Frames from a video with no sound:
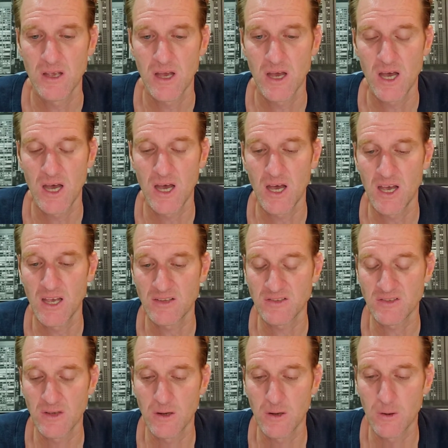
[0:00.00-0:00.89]

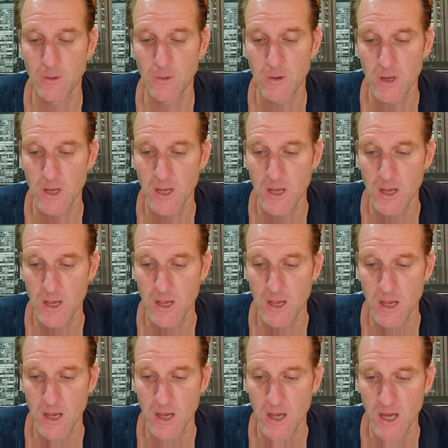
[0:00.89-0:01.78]
You
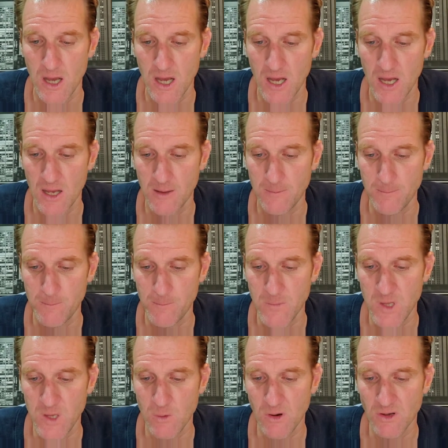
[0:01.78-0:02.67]
also
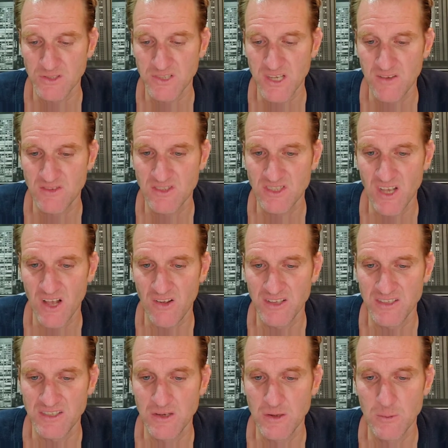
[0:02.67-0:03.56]
have
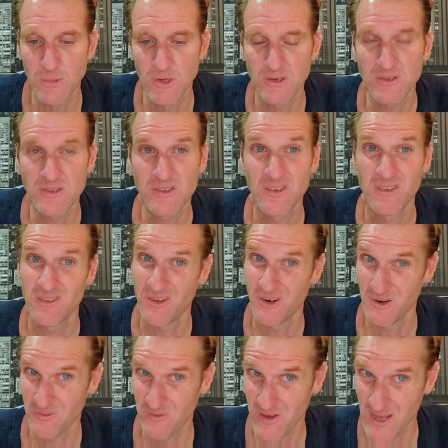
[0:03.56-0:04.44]
solid tumors.
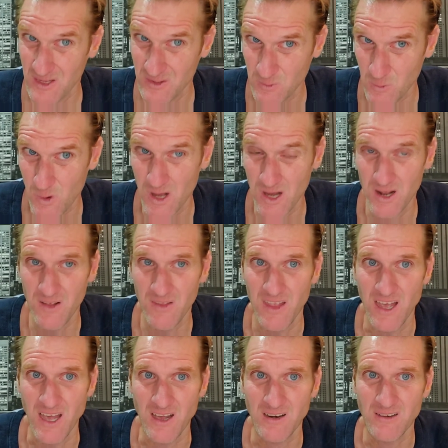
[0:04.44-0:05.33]
They're in phase one on
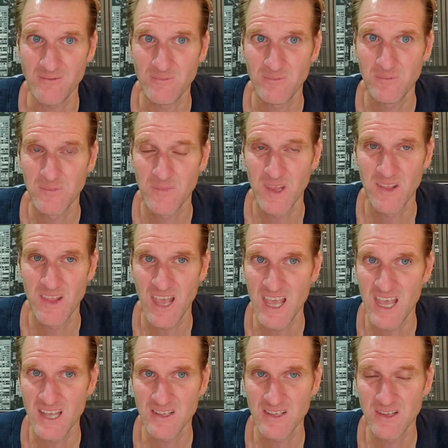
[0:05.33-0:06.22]
that.
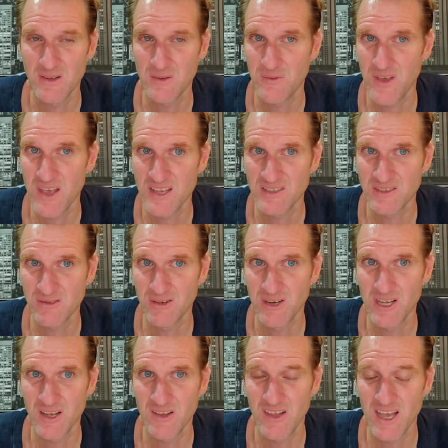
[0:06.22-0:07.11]
They hit to the phase
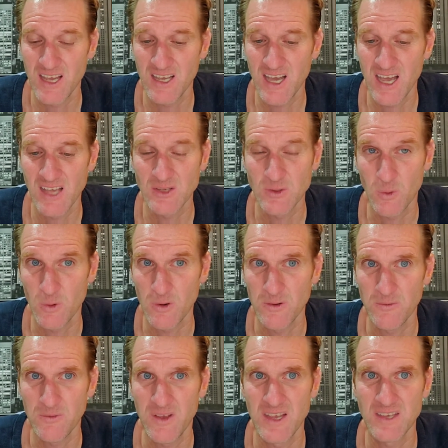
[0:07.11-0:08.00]
three on that, guys, or
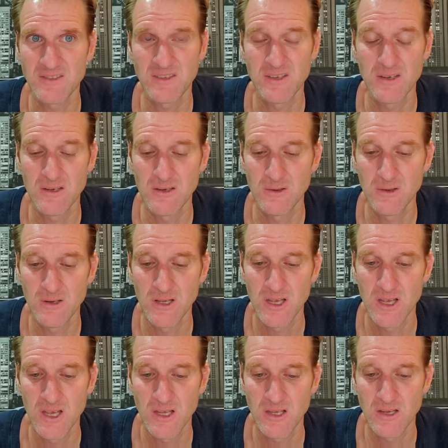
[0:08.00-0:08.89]
the phase two.
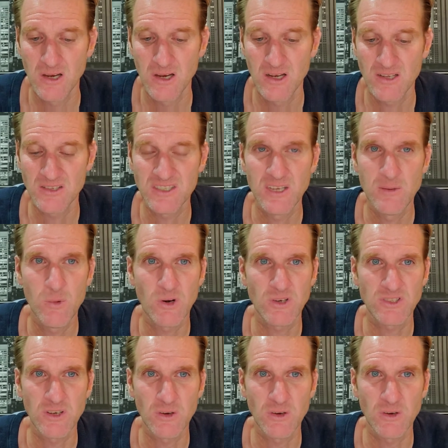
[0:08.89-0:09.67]
You're gonna see more.